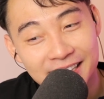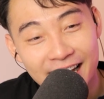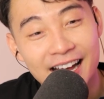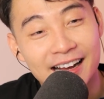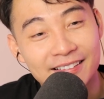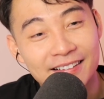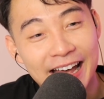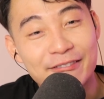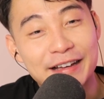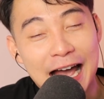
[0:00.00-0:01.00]
Yeah,
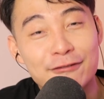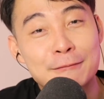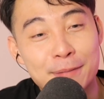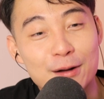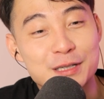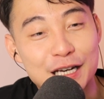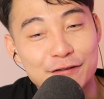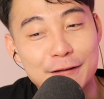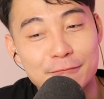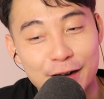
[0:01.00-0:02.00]
and we have to post it.
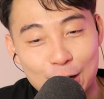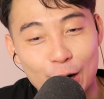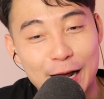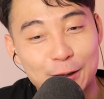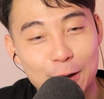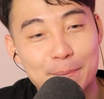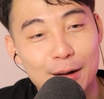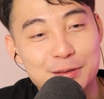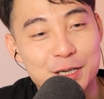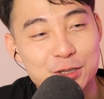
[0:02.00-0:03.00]
If we record it and don't
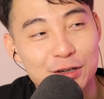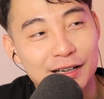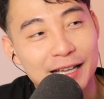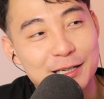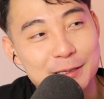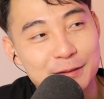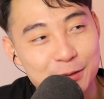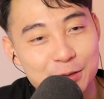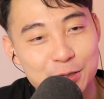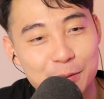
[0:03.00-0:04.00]
post it,
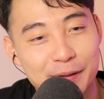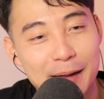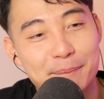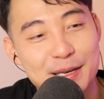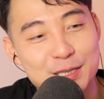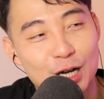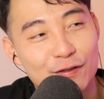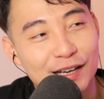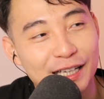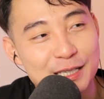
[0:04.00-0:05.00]
she'll get pissed
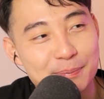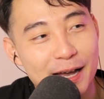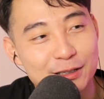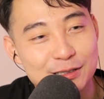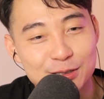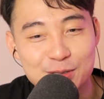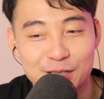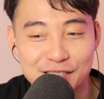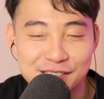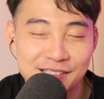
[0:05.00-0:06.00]
off and let the spiders loose
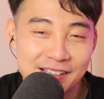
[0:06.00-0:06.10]
on us.